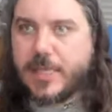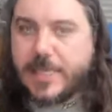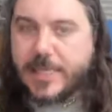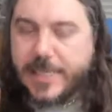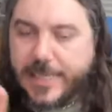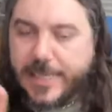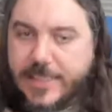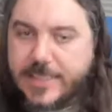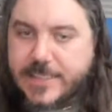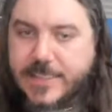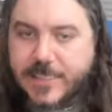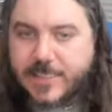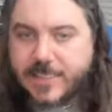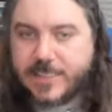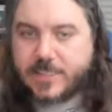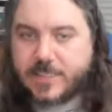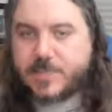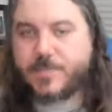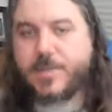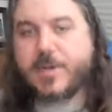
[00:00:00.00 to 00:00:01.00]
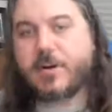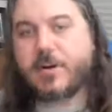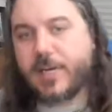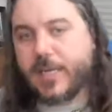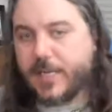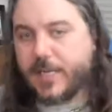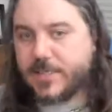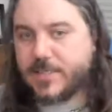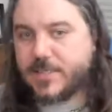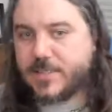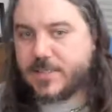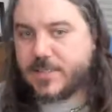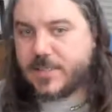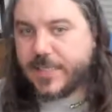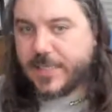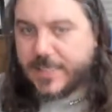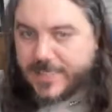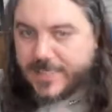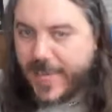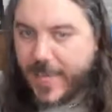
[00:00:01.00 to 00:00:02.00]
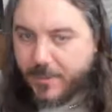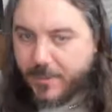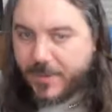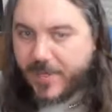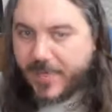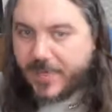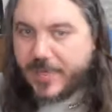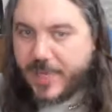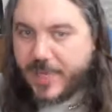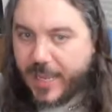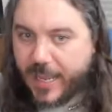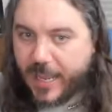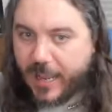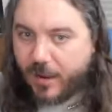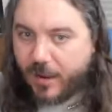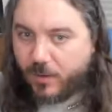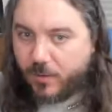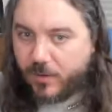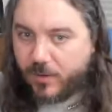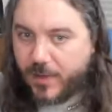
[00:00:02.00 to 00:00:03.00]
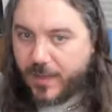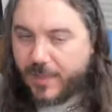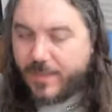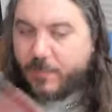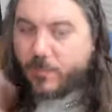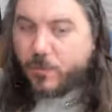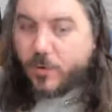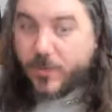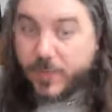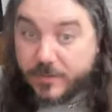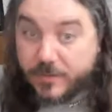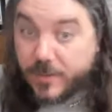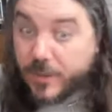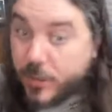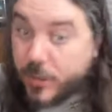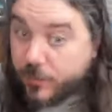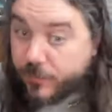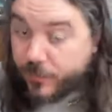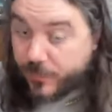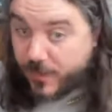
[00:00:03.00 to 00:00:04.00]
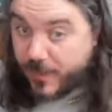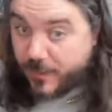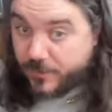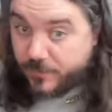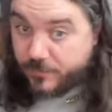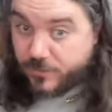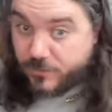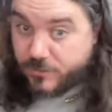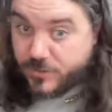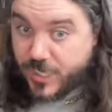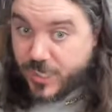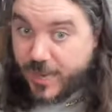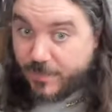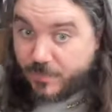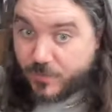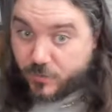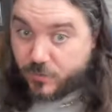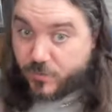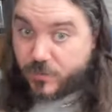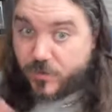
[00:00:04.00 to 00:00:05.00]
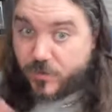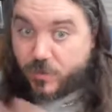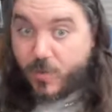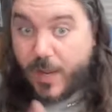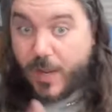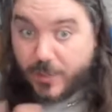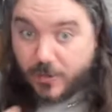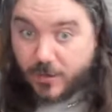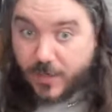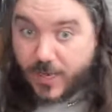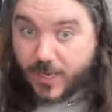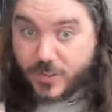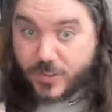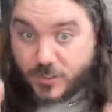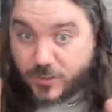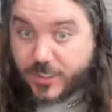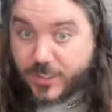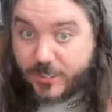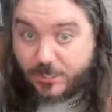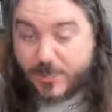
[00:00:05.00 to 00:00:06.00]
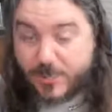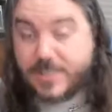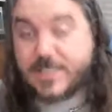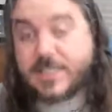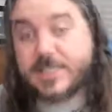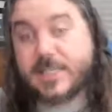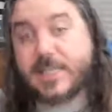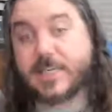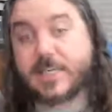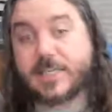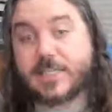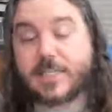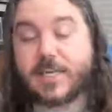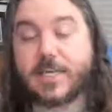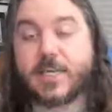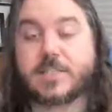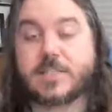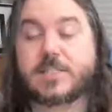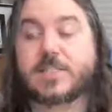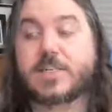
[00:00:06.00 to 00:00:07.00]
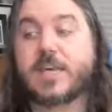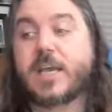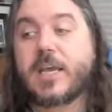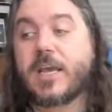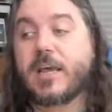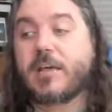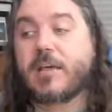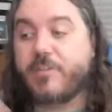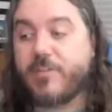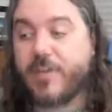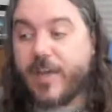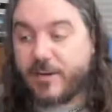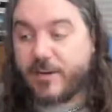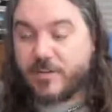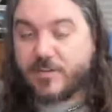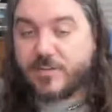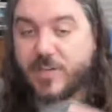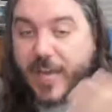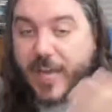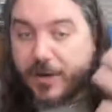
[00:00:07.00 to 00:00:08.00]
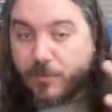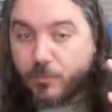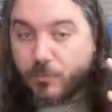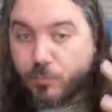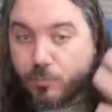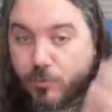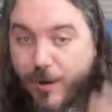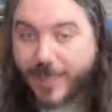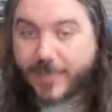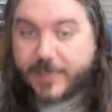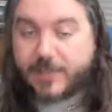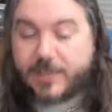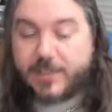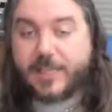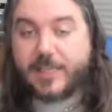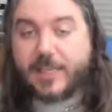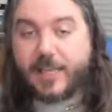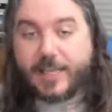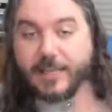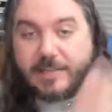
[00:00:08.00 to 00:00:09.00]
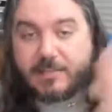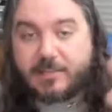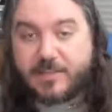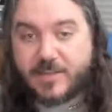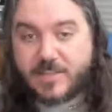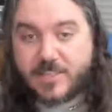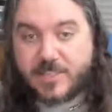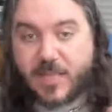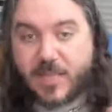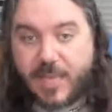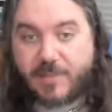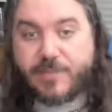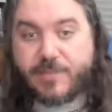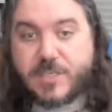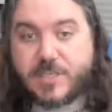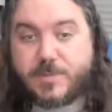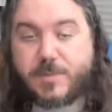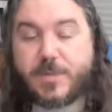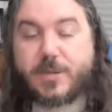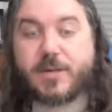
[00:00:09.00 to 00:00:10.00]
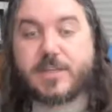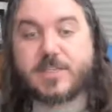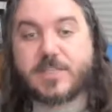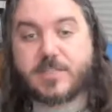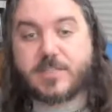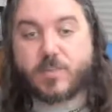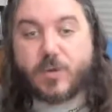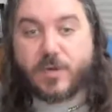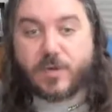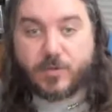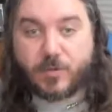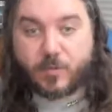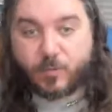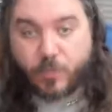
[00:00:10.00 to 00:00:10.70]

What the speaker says: it is this experience that is happening now and that will continue for the next few chapters, which is why you guys should keep listening to this, that directly, like, this life experience is what